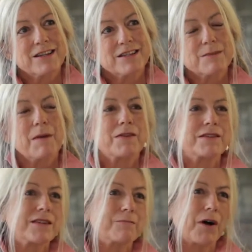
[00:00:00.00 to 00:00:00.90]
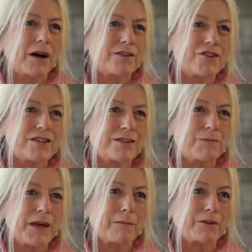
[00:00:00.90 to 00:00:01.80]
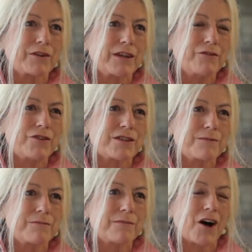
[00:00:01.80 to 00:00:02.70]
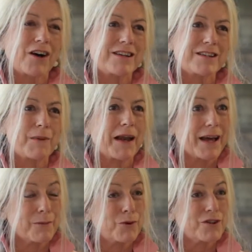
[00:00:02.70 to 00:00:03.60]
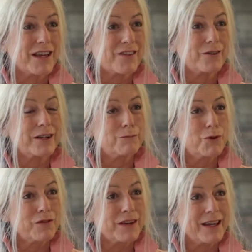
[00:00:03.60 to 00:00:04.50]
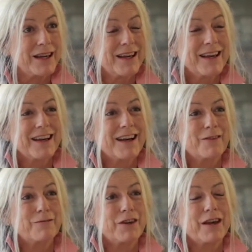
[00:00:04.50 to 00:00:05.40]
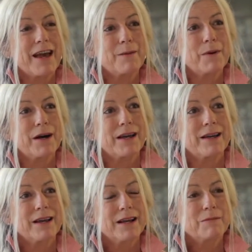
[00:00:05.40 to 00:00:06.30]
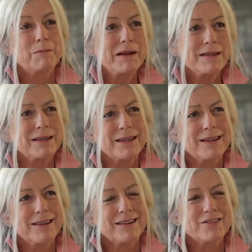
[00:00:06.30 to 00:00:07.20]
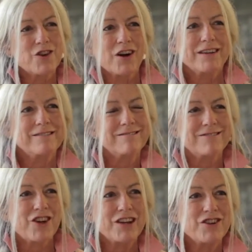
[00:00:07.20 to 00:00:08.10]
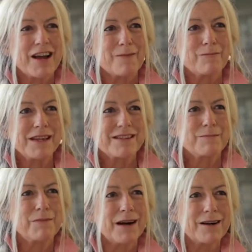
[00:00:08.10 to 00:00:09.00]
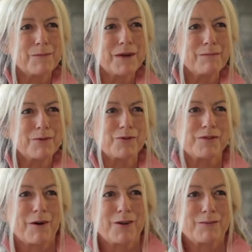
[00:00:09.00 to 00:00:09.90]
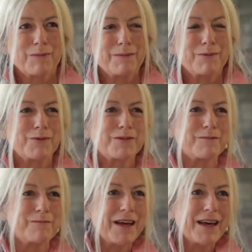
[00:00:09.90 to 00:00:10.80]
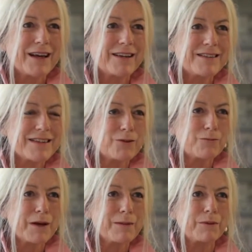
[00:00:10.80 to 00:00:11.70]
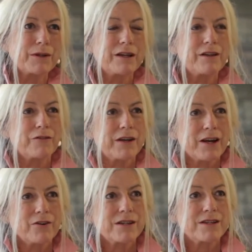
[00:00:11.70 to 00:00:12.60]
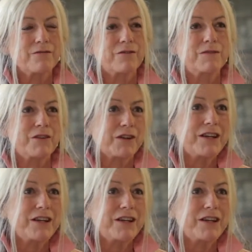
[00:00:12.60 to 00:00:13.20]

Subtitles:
some others that might just be able to give you some ideas about how to put together a little movie for your campaign. But basically, try and change it up. Get some younger people, some older people, some skilled people in different areas and from different